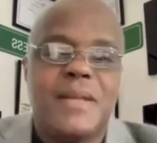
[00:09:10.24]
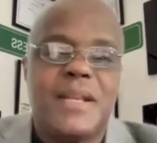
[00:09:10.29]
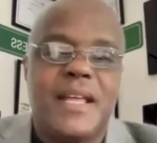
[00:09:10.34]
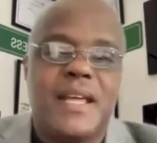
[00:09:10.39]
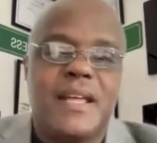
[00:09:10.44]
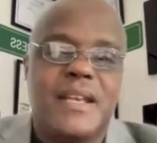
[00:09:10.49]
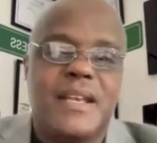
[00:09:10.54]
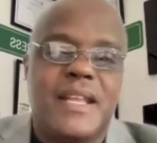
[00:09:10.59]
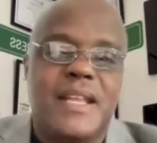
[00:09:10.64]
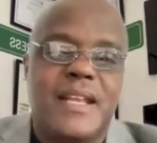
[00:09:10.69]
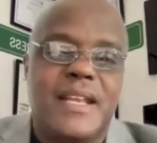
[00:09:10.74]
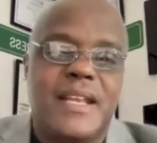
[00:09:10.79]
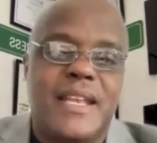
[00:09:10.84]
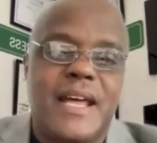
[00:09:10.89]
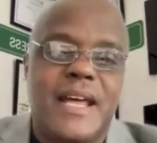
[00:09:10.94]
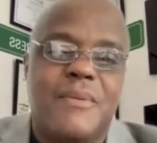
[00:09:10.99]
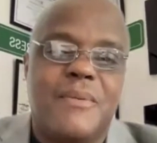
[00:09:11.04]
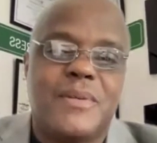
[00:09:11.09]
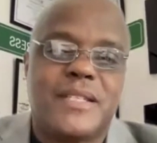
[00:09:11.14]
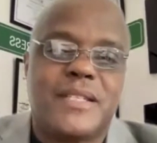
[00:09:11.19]

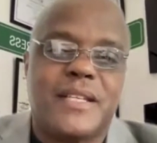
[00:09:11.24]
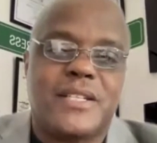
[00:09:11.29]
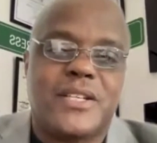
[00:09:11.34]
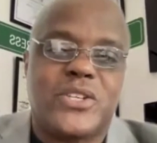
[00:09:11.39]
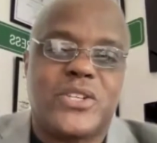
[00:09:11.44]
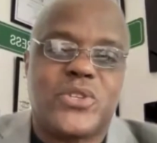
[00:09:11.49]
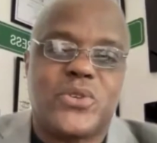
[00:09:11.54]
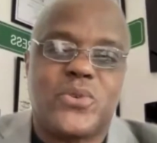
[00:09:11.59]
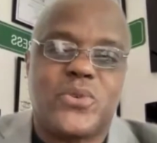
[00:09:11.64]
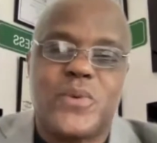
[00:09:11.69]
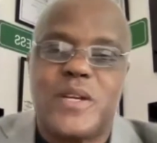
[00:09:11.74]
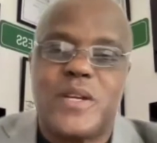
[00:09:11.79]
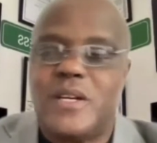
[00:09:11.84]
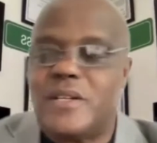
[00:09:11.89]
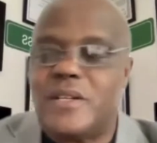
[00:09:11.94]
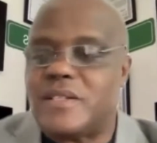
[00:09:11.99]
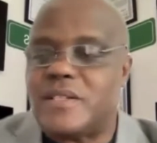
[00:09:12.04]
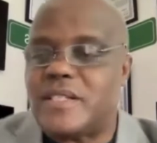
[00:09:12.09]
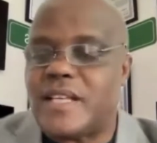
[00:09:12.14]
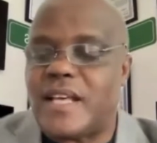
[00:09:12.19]
that was such a
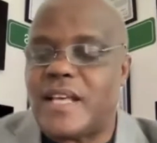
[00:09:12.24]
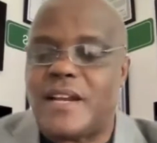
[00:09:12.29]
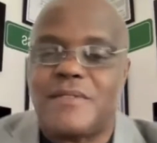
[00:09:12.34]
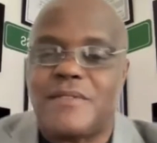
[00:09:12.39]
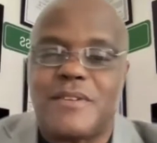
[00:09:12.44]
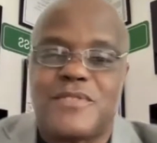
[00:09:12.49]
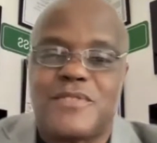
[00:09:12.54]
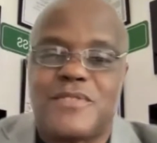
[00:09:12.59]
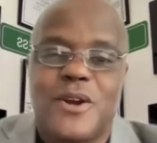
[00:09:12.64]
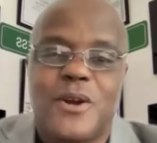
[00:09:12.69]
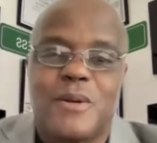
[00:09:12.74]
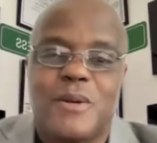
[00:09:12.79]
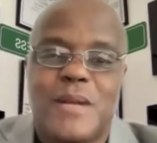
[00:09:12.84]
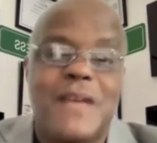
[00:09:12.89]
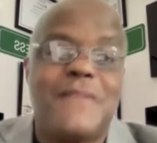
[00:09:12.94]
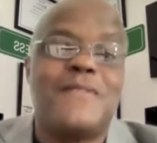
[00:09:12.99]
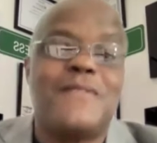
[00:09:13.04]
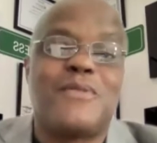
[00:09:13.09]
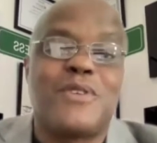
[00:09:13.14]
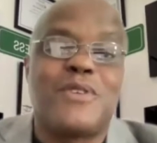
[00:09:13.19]
surreal set of circumstances.
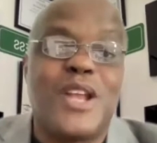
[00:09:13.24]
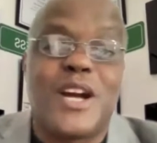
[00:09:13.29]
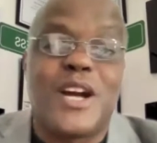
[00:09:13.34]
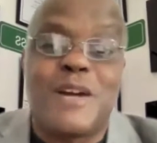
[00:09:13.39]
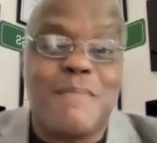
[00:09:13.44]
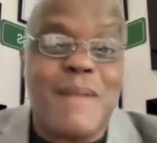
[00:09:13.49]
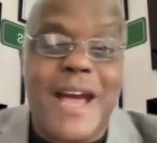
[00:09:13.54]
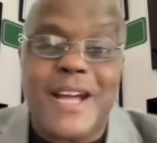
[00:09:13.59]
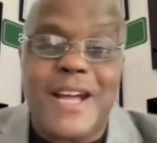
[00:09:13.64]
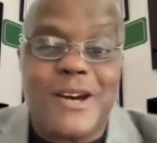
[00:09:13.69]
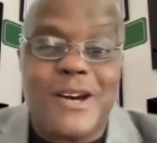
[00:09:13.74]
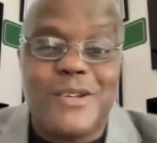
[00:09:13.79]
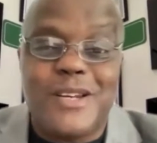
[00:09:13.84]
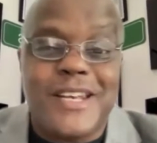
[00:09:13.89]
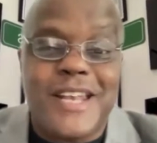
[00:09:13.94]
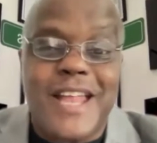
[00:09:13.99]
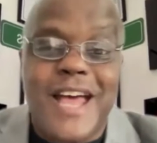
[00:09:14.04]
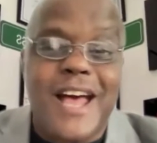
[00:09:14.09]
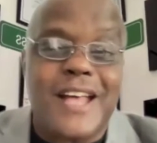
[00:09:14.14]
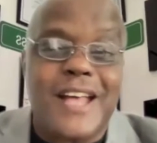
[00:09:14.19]
Even looking back on it
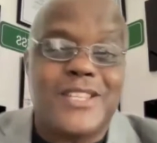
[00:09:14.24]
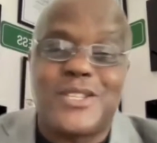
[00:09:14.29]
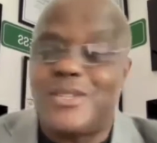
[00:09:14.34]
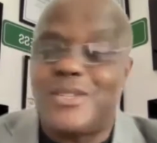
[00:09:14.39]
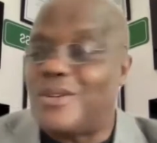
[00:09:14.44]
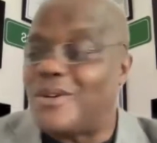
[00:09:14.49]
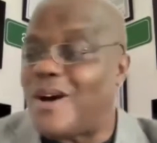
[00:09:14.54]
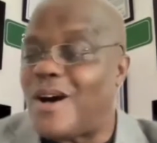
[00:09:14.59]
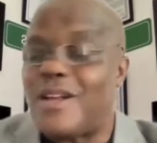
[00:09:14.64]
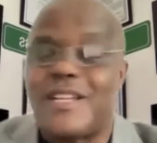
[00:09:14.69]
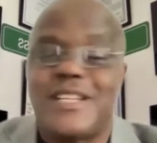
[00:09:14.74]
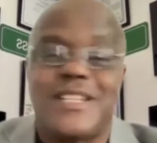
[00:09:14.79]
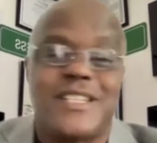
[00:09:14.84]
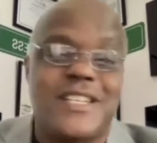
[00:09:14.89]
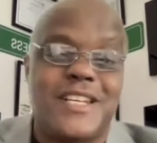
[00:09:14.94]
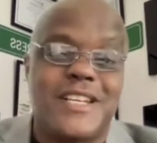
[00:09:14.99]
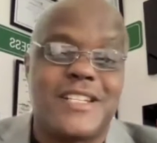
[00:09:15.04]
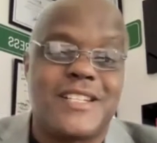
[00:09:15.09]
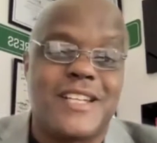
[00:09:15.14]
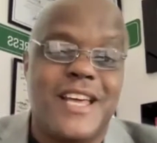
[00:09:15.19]
now, all these
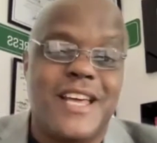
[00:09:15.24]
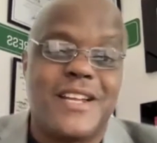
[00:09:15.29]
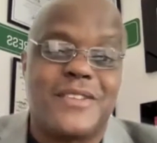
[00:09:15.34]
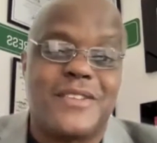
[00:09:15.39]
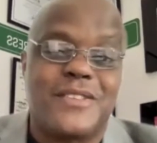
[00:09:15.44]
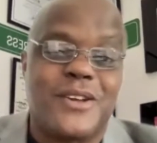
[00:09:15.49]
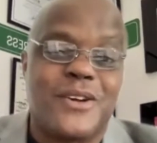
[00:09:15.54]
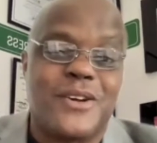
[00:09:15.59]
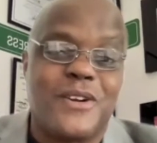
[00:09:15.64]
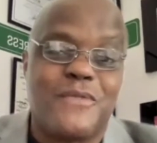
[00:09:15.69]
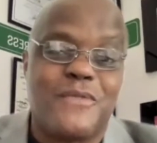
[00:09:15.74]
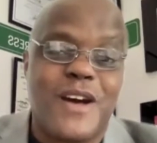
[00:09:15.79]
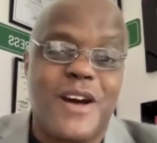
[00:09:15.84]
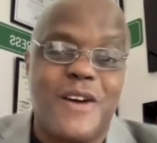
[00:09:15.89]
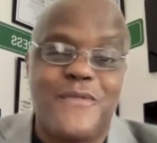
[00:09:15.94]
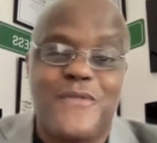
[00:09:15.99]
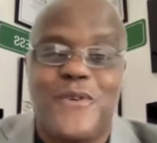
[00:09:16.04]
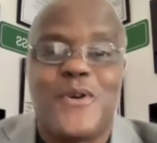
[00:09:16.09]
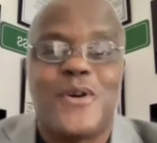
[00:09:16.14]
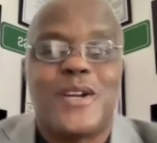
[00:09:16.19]
years later,
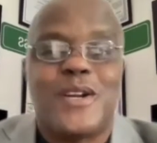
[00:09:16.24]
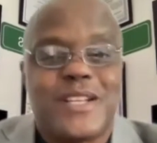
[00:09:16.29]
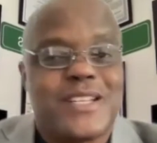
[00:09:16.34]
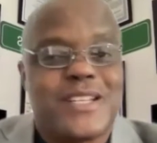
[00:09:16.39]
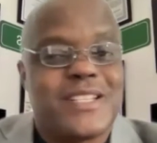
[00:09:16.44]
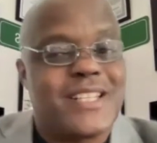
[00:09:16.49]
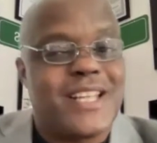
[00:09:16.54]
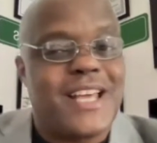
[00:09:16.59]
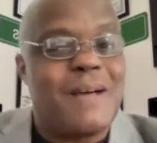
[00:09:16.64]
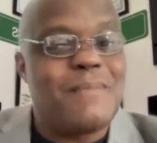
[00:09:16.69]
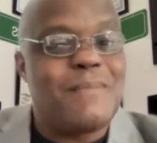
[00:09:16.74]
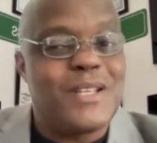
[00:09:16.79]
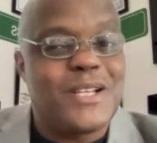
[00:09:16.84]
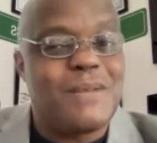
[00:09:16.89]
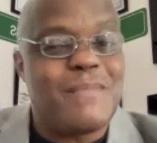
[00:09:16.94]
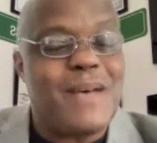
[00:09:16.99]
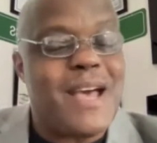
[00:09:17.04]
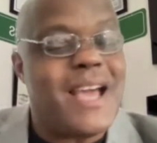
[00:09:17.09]
35, 40 years later, I'm looking back.